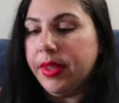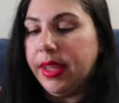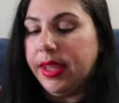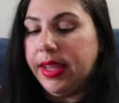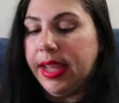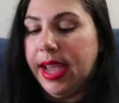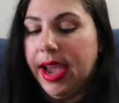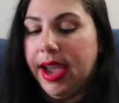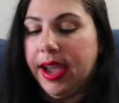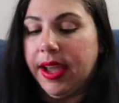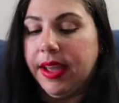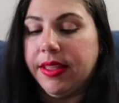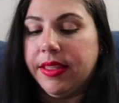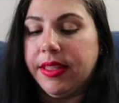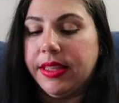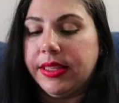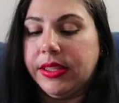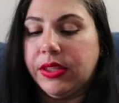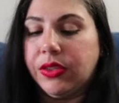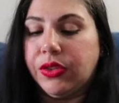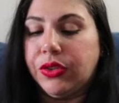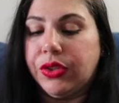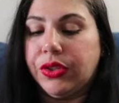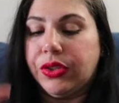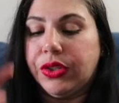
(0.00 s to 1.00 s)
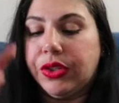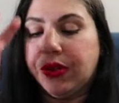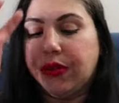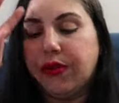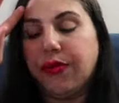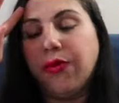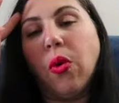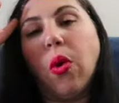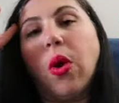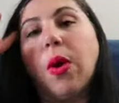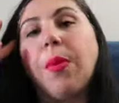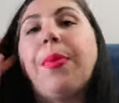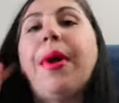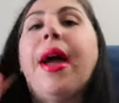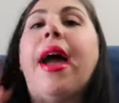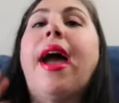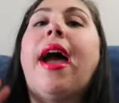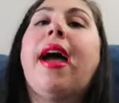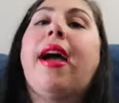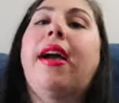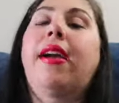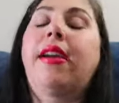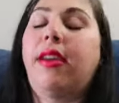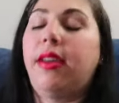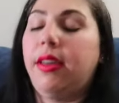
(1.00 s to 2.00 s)
Yeah, this is just a
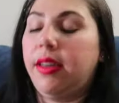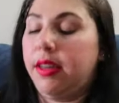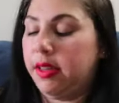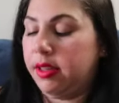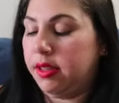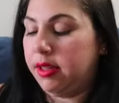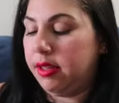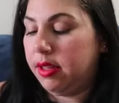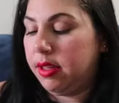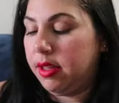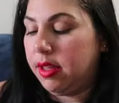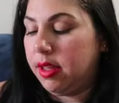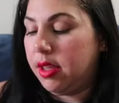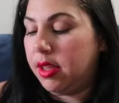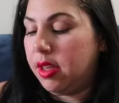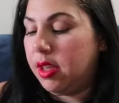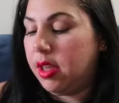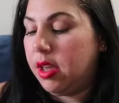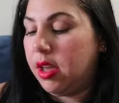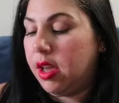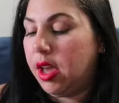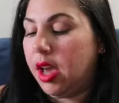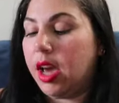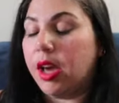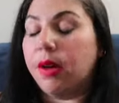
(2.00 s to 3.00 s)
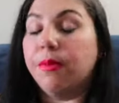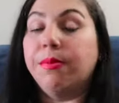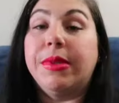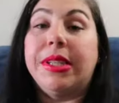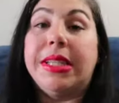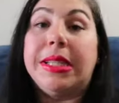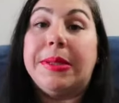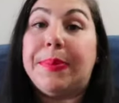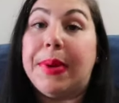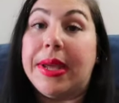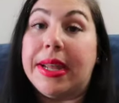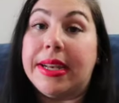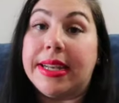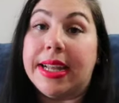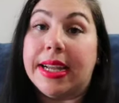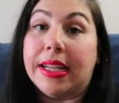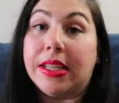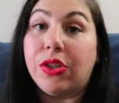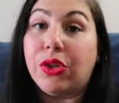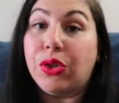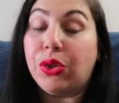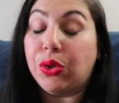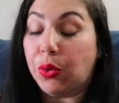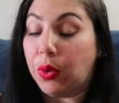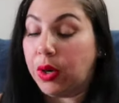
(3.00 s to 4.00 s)
4-pack spandex
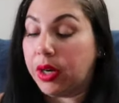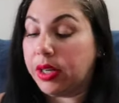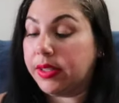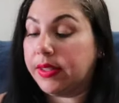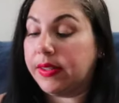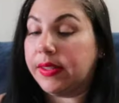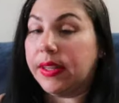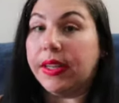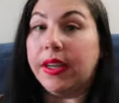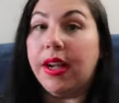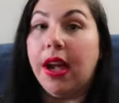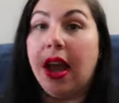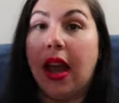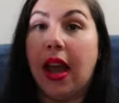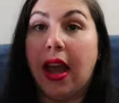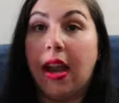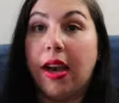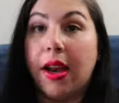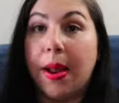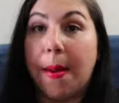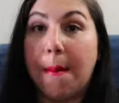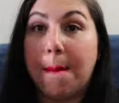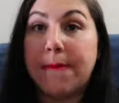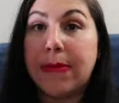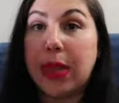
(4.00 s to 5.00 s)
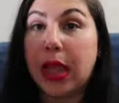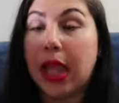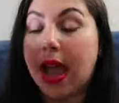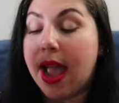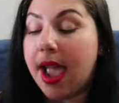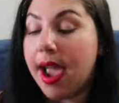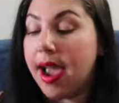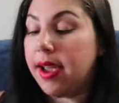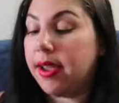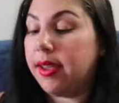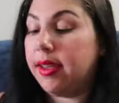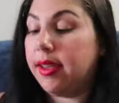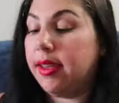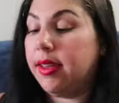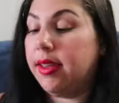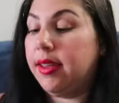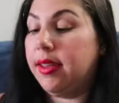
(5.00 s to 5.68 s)
shorts. I got black,